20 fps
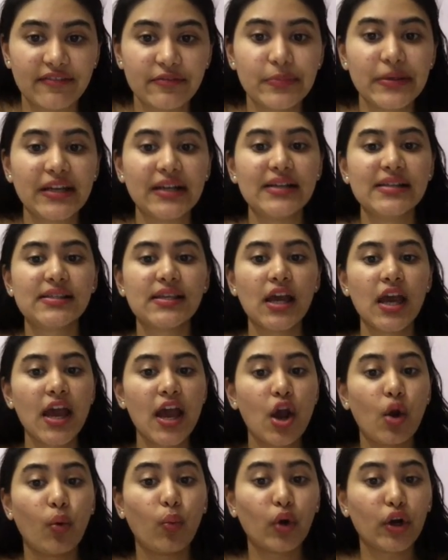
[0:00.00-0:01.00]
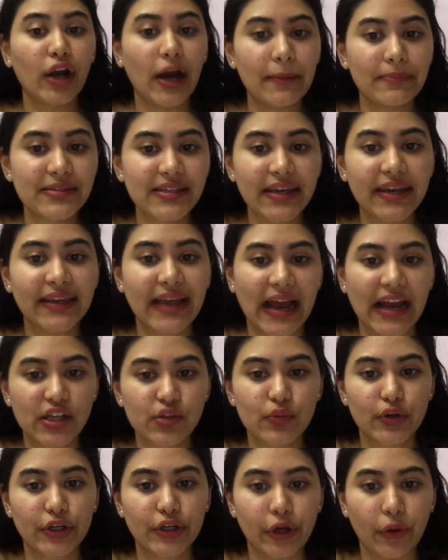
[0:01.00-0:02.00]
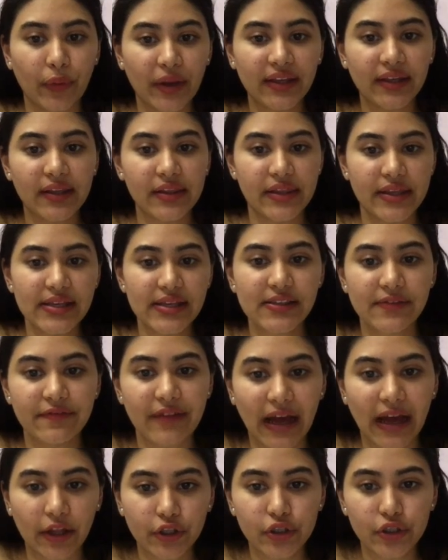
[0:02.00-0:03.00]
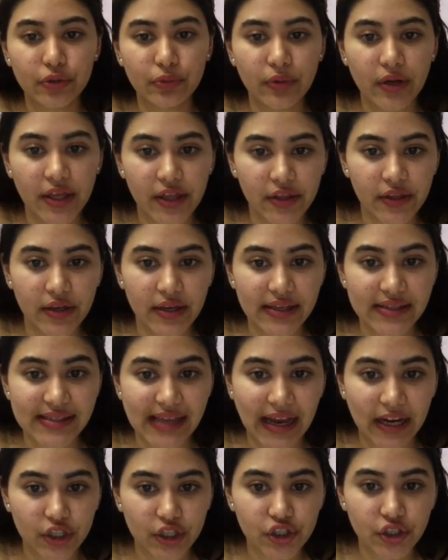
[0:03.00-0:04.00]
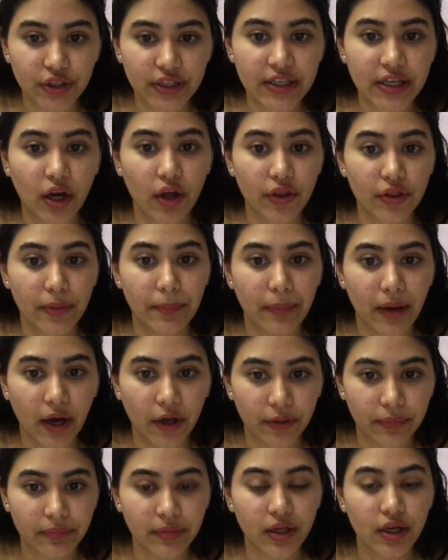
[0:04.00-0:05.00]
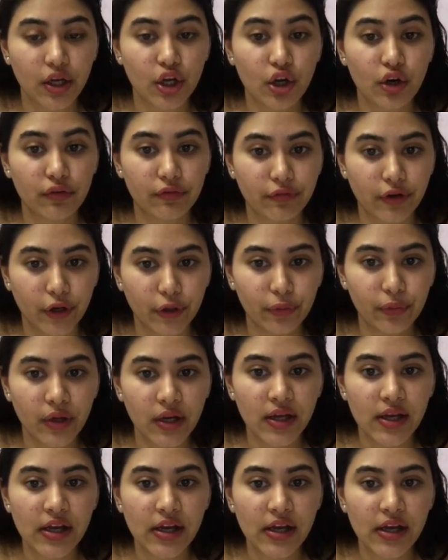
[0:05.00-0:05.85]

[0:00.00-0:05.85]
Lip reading: Because we're updating as we're going, this value is actually on the bottom row.